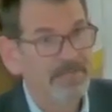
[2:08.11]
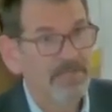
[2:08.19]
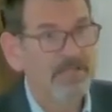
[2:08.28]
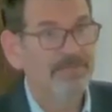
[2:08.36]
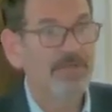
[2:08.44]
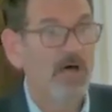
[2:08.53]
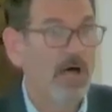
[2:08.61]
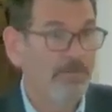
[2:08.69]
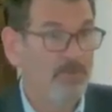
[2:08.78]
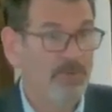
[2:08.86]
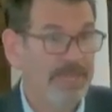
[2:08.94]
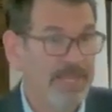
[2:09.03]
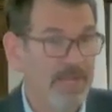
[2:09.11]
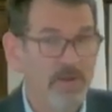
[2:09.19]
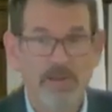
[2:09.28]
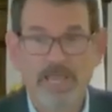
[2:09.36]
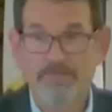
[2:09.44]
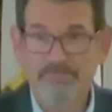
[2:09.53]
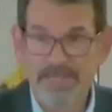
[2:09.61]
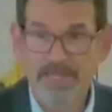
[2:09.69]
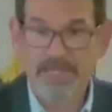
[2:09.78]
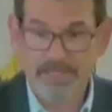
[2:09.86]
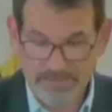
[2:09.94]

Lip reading: Let the humble hear and be